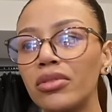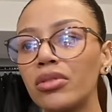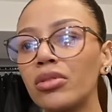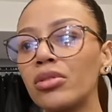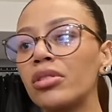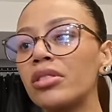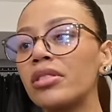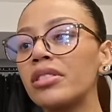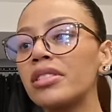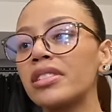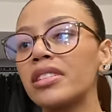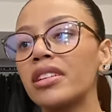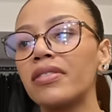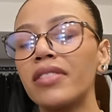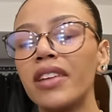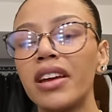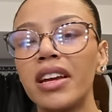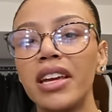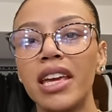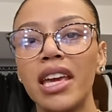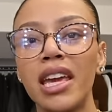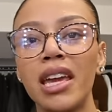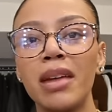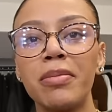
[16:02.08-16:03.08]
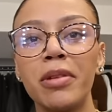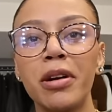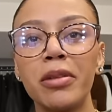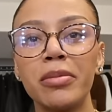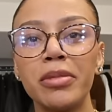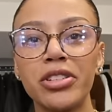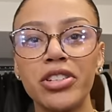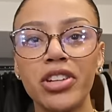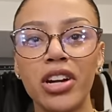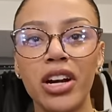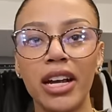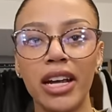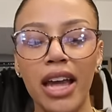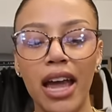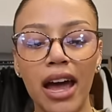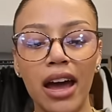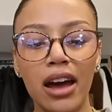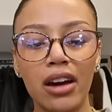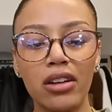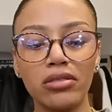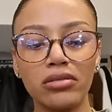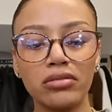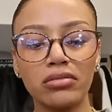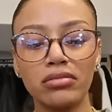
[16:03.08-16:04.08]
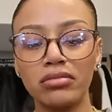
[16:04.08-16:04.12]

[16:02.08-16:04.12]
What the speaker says: All of the stuff that I keep, I'll be trying it out